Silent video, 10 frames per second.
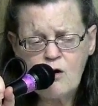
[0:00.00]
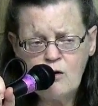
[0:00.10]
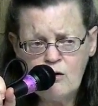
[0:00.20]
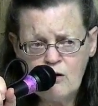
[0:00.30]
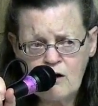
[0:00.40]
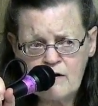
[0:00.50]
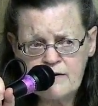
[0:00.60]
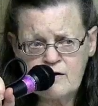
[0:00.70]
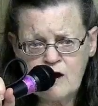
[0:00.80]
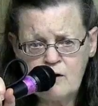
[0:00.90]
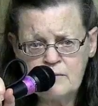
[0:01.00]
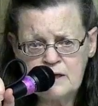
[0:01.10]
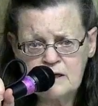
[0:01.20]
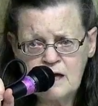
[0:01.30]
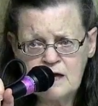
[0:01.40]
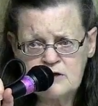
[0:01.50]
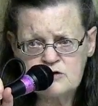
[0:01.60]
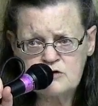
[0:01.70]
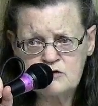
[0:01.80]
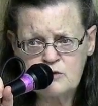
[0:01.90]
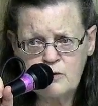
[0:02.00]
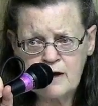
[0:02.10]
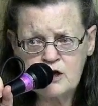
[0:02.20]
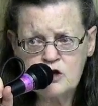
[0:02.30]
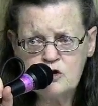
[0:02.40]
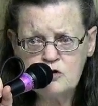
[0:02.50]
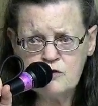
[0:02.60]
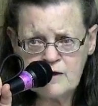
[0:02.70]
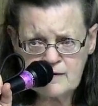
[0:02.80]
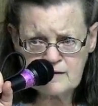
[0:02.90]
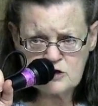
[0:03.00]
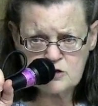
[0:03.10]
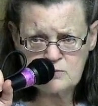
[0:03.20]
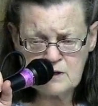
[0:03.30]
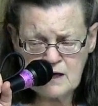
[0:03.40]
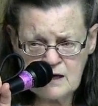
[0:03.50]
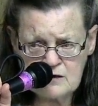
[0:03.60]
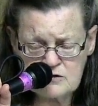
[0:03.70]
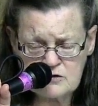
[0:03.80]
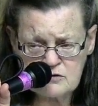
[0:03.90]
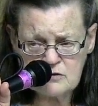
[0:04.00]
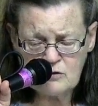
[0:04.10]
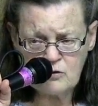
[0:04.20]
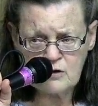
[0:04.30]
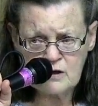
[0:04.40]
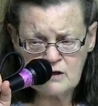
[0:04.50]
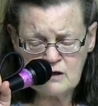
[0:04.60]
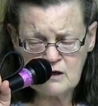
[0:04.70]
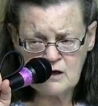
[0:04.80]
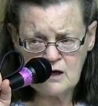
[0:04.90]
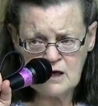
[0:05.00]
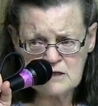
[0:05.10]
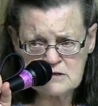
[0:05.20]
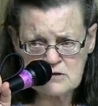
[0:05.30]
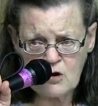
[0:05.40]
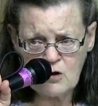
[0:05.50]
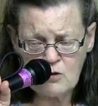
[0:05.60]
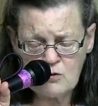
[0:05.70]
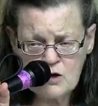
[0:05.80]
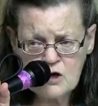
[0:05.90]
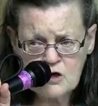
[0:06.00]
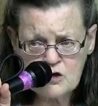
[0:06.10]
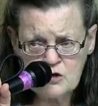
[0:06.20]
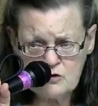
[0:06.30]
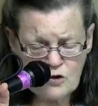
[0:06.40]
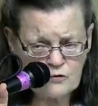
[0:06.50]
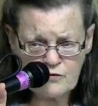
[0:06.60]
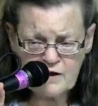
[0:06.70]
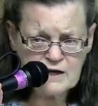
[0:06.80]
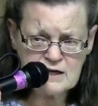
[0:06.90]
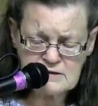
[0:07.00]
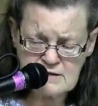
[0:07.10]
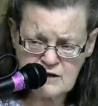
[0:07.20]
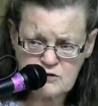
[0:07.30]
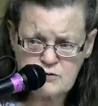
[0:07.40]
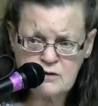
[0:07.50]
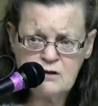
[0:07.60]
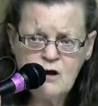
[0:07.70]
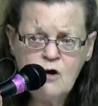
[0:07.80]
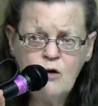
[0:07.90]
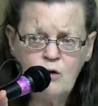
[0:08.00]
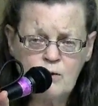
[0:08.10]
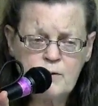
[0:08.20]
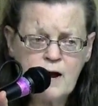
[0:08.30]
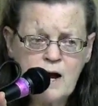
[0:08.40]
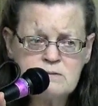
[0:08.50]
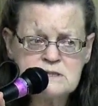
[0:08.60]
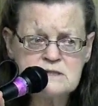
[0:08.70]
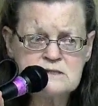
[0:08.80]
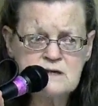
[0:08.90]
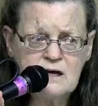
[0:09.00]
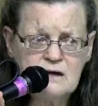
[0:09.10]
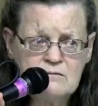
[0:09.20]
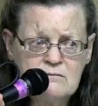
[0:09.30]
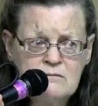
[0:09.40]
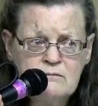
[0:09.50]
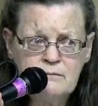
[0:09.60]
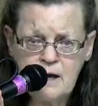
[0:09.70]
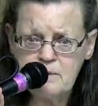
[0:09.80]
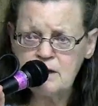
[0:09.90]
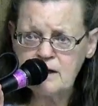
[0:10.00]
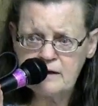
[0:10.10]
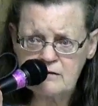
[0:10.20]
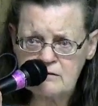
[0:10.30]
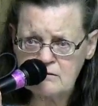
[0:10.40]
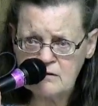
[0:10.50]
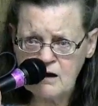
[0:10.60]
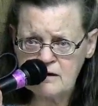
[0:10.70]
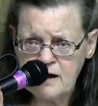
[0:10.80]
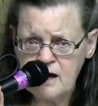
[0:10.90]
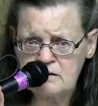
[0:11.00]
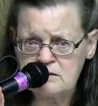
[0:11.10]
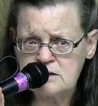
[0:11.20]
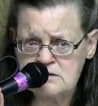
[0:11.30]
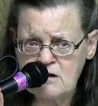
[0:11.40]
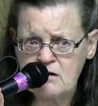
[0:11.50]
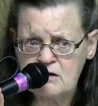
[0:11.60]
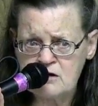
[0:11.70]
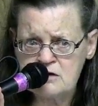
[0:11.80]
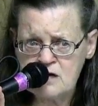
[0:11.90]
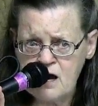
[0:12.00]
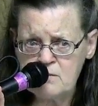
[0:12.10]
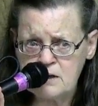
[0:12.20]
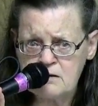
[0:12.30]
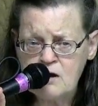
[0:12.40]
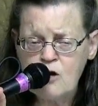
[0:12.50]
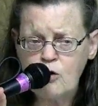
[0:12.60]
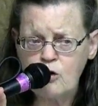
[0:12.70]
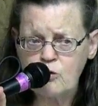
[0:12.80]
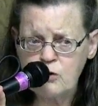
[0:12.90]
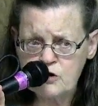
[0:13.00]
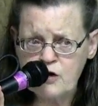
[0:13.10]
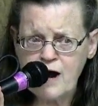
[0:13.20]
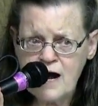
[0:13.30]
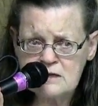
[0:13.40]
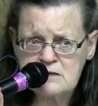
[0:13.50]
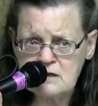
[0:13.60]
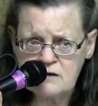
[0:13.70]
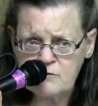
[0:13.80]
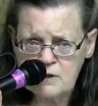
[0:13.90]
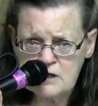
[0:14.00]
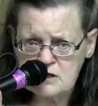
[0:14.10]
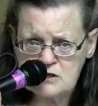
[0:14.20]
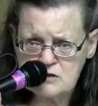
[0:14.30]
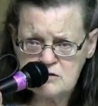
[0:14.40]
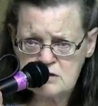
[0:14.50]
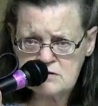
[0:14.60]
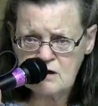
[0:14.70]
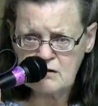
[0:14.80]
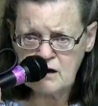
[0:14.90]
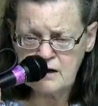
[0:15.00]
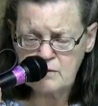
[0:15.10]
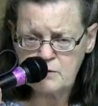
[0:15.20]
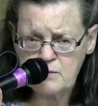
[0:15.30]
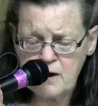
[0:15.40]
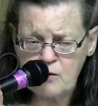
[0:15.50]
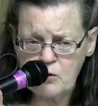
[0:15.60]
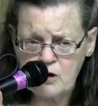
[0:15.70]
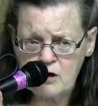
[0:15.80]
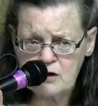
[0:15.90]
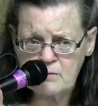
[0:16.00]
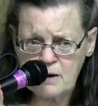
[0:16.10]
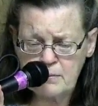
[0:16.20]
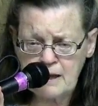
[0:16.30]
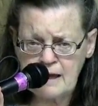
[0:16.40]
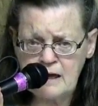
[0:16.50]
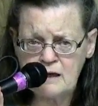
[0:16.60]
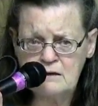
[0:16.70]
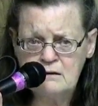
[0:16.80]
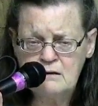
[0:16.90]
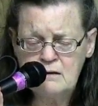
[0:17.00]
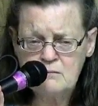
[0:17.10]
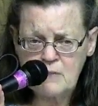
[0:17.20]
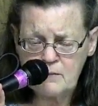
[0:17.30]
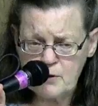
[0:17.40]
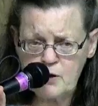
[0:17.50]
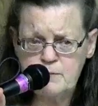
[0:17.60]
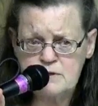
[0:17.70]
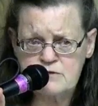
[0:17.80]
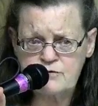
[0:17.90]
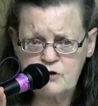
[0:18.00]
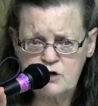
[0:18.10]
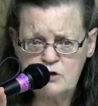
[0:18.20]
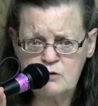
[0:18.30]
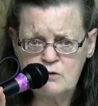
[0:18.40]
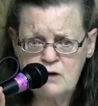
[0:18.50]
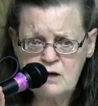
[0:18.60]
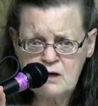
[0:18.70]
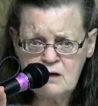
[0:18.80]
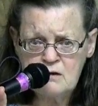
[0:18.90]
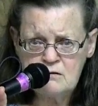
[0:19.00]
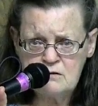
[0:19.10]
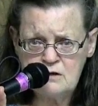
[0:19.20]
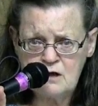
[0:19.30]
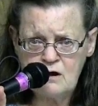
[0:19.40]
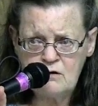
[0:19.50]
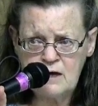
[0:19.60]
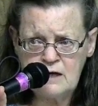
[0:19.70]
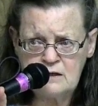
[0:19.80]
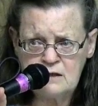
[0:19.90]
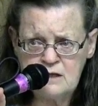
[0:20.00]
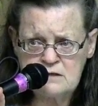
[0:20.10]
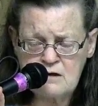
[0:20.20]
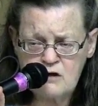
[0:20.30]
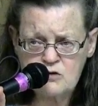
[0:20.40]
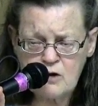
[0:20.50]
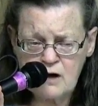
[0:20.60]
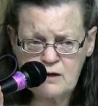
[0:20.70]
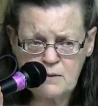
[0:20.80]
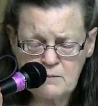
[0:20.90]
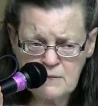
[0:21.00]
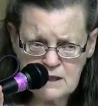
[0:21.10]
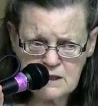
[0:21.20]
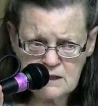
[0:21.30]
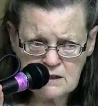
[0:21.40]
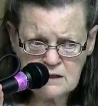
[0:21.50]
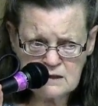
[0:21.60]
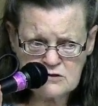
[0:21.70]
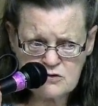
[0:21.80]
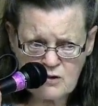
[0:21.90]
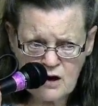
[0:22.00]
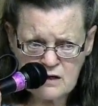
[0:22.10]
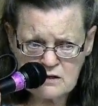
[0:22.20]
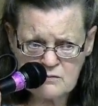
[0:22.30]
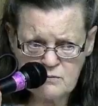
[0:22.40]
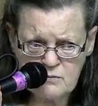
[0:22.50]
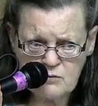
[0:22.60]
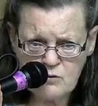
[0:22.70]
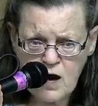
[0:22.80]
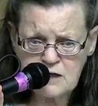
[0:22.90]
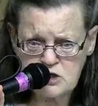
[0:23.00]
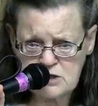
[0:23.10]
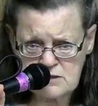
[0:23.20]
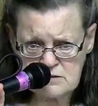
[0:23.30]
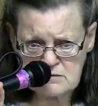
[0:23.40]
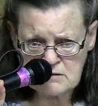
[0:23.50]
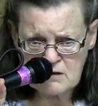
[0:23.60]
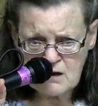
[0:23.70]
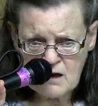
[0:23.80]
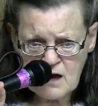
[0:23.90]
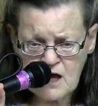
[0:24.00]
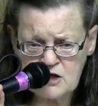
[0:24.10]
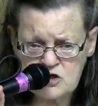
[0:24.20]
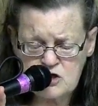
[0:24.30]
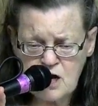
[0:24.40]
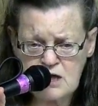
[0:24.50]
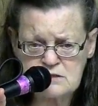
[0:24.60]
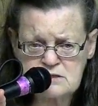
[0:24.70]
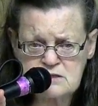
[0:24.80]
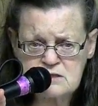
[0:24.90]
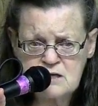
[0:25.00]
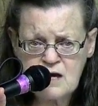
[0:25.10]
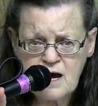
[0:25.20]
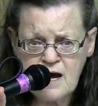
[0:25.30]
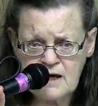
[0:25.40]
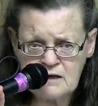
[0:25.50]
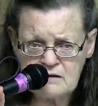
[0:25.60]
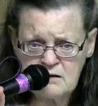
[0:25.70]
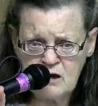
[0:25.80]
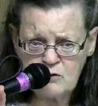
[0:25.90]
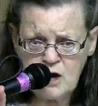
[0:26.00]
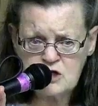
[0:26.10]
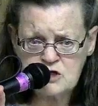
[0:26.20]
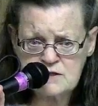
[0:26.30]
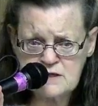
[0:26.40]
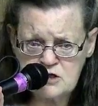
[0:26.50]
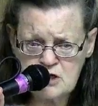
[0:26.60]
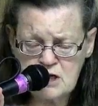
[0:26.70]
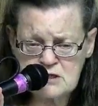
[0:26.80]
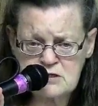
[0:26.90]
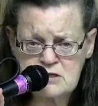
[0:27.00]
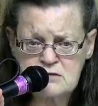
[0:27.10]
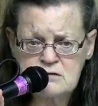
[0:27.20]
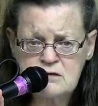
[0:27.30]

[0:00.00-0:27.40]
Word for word: or they're not being answered the way you think they should be answered or and so you don't think he's answering or perhaps he's saying maybe later not now it's not a good timing or what you're asking of me to do does not line up with my word my plan my purpose for you you know and he's not trying to be mean he's trying to be righteous and just and a righteous and just